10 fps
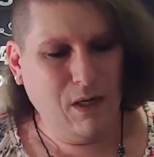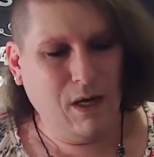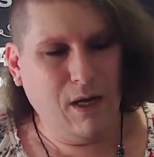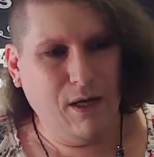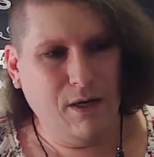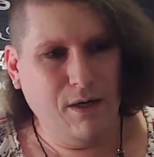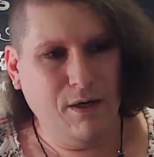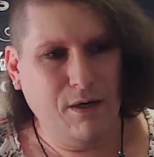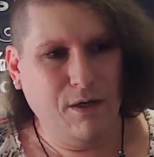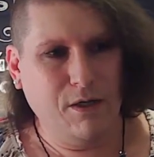and
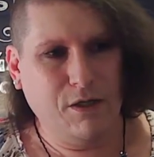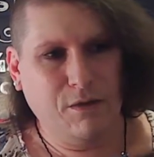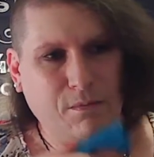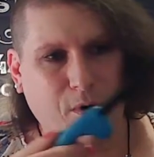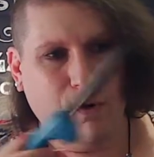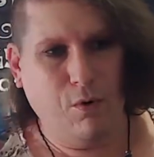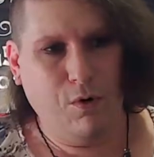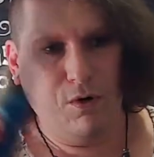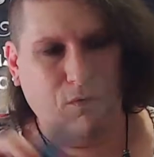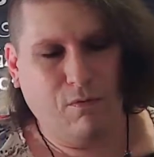the smoke
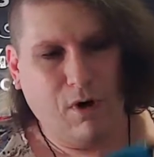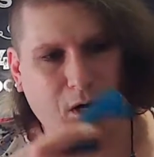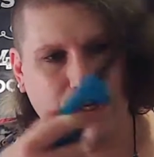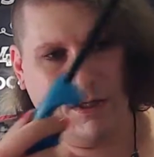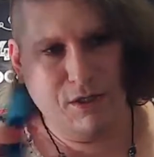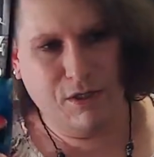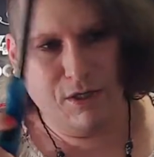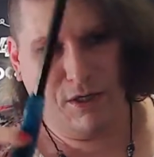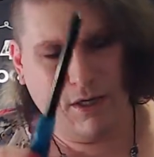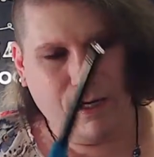rises to
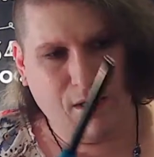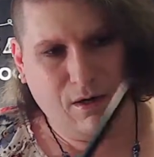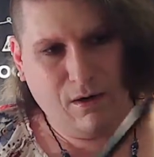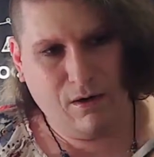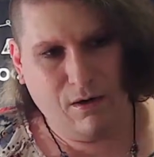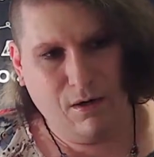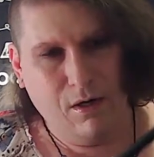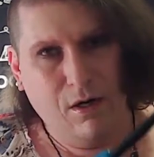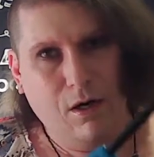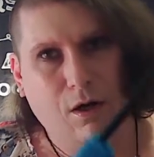the air
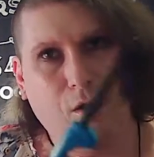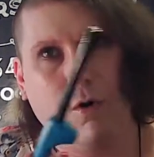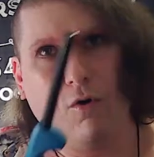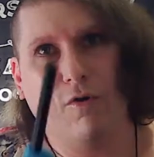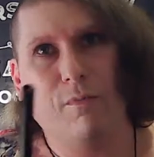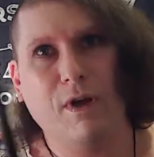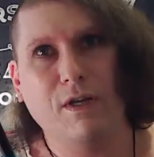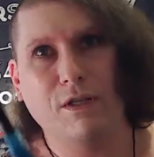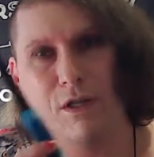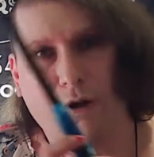along with
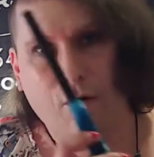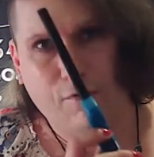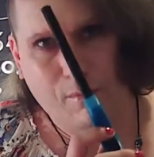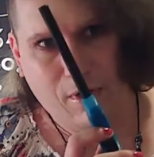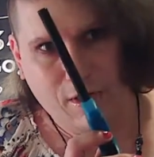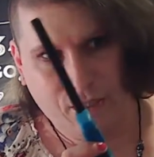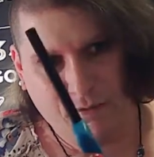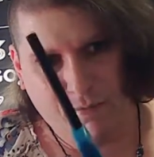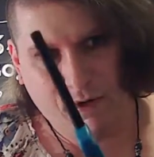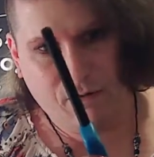myself and my
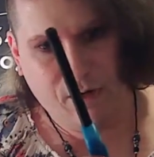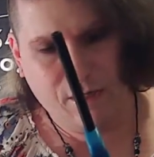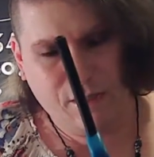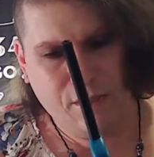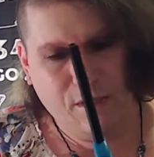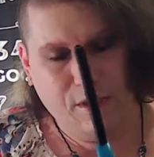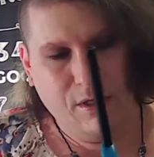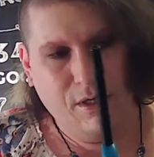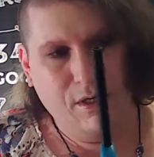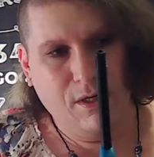spirit.
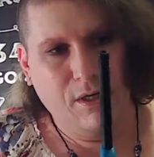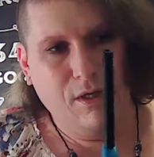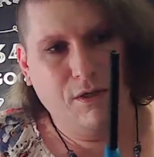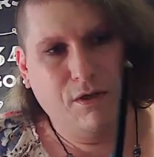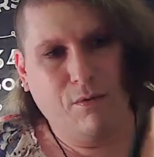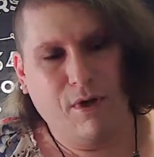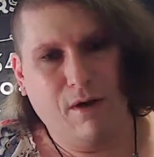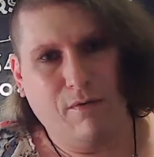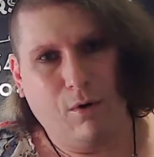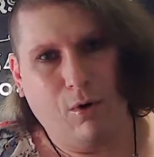So we have
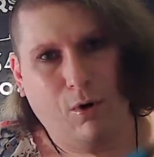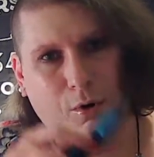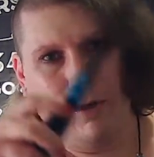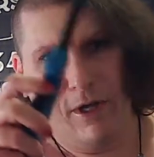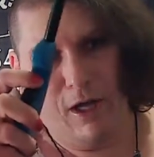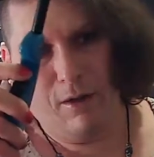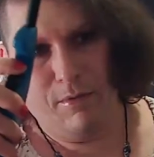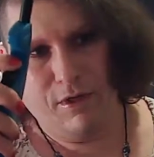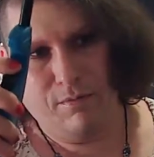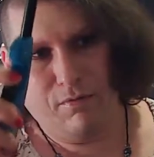all the
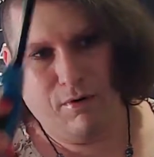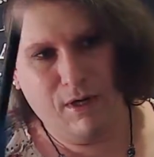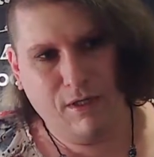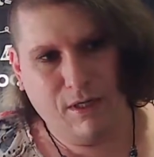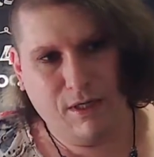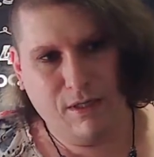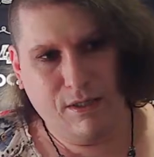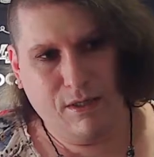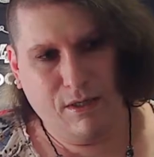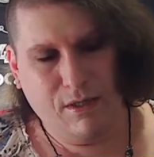elements present:
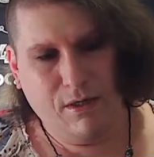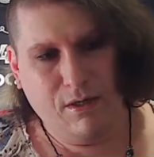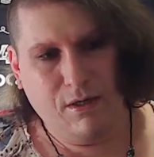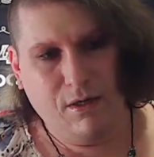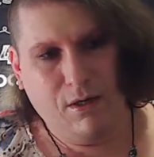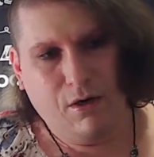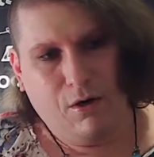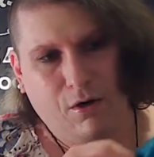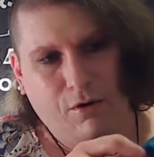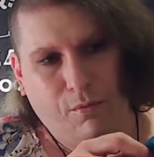
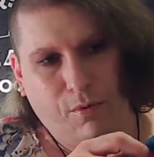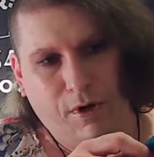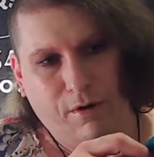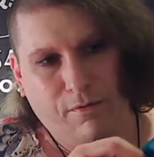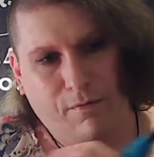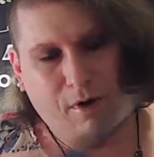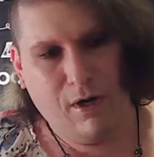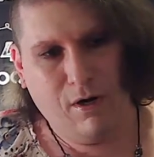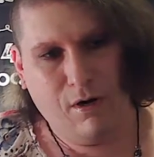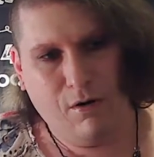earth, wind,
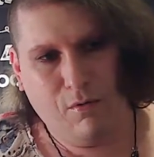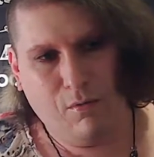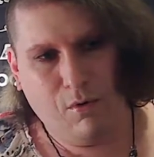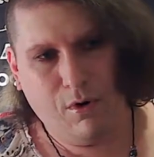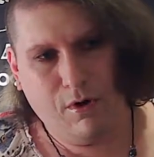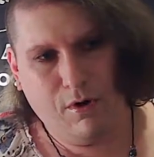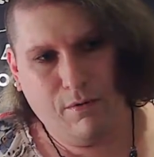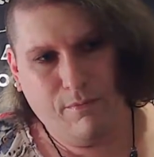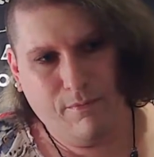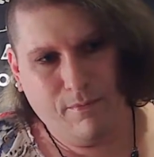fire, water,
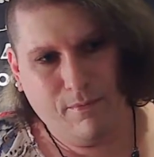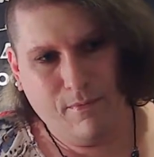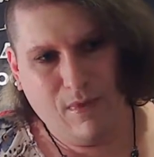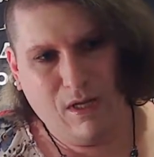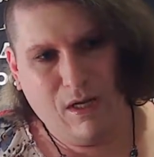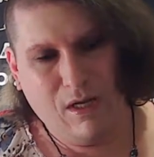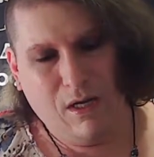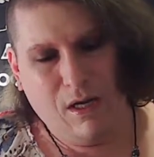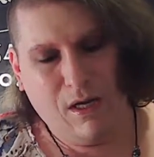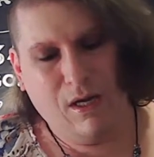
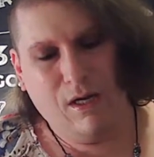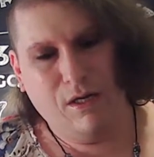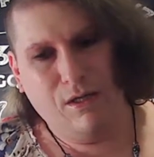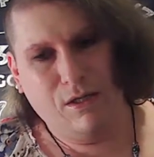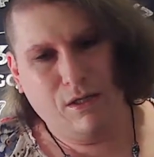and